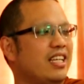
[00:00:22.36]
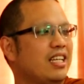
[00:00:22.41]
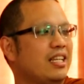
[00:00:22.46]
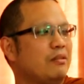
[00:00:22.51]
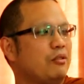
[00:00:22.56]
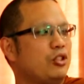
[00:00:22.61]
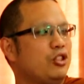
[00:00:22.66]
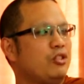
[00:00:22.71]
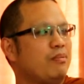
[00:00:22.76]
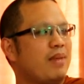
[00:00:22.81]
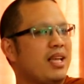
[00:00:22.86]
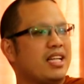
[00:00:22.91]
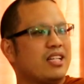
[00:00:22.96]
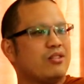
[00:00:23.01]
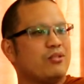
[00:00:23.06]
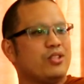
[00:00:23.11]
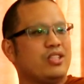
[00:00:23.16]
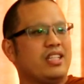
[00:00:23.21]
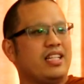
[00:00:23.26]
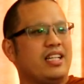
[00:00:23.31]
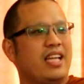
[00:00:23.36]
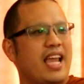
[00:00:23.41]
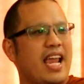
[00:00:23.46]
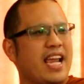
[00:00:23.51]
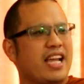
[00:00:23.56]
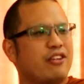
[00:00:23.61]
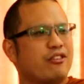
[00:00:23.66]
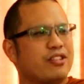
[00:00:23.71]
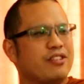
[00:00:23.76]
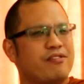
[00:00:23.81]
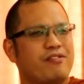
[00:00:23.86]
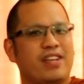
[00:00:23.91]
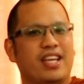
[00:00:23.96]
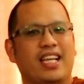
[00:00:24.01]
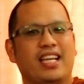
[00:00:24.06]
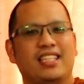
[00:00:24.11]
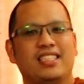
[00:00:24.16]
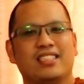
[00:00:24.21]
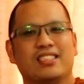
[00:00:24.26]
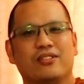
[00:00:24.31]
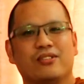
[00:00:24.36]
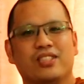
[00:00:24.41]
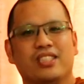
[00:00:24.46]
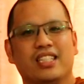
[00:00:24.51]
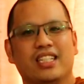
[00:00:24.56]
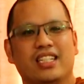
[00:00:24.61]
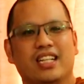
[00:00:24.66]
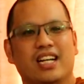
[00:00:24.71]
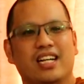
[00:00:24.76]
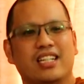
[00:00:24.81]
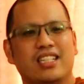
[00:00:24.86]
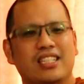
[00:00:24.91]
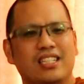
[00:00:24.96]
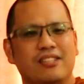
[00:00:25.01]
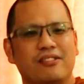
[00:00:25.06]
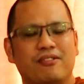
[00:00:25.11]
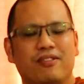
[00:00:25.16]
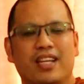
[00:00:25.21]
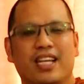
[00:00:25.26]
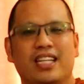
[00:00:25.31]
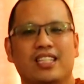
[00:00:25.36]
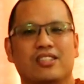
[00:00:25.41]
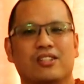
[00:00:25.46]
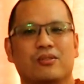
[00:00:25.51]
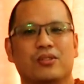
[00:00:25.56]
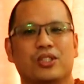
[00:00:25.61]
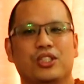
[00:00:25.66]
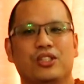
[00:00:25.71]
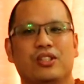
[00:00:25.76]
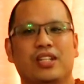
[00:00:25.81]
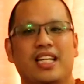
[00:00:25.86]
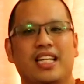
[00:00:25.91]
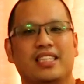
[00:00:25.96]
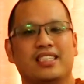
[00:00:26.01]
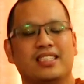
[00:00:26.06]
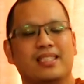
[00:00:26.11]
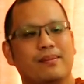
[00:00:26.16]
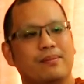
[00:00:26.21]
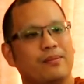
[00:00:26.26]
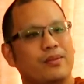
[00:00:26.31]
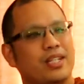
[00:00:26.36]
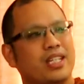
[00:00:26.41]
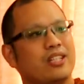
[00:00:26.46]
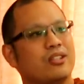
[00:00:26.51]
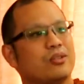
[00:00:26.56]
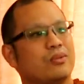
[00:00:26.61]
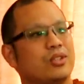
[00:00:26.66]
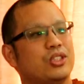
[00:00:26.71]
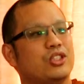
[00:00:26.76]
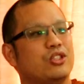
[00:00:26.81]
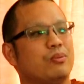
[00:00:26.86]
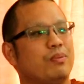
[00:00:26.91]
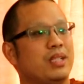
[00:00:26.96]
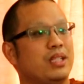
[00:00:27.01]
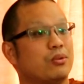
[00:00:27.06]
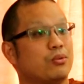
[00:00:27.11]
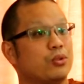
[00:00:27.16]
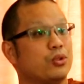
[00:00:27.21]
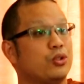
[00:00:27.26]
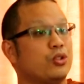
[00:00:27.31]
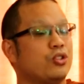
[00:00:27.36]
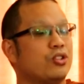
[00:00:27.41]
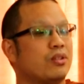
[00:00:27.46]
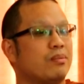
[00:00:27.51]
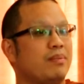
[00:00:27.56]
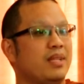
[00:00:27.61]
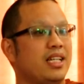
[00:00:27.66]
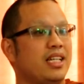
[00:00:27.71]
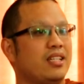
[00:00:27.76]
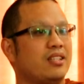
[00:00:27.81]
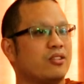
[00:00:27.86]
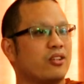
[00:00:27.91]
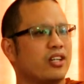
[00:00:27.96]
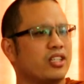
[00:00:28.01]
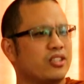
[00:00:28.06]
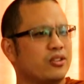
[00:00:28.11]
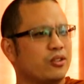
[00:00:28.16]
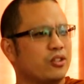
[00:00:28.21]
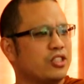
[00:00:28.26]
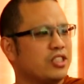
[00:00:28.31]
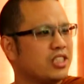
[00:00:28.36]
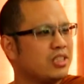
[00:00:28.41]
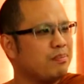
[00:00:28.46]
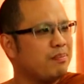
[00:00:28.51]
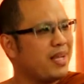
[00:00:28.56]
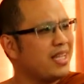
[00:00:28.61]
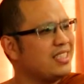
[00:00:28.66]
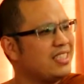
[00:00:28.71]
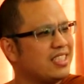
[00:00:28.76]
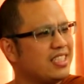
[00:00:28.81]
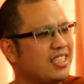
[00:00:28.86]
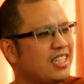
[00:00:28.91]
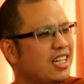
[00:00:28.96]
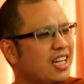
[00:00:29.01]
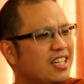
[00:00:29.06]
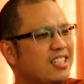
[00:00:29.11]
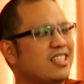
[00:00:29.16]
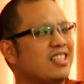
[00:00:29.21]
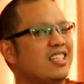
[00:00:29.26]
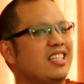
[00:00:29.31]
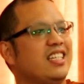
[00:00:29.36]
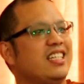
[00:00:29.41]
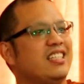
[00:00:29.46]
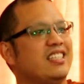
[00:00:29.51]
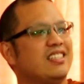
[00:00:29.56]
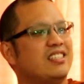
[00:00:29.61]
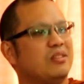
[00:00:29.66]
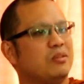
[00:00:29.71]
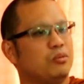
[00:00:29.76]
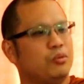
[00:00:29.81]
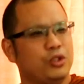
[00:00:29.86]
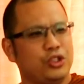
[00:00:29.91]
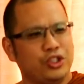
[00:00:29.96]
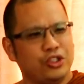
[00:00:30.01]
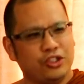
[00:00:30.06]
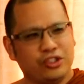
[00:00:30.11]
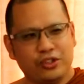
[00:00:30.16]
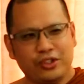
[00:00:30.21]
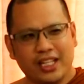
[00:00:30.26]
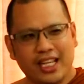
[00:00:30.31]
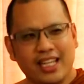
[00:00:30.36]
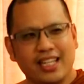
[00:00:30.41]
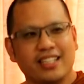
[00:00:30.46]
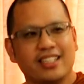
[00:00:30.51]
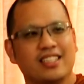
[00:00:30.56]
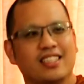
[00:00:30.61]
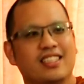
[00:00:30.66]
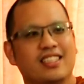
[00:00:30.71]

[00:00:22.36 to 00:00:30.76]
Would you make a really angry face, a really ugly face, or would you hit someone, or would you be rude or mean, or just basically ugly? Would you do that?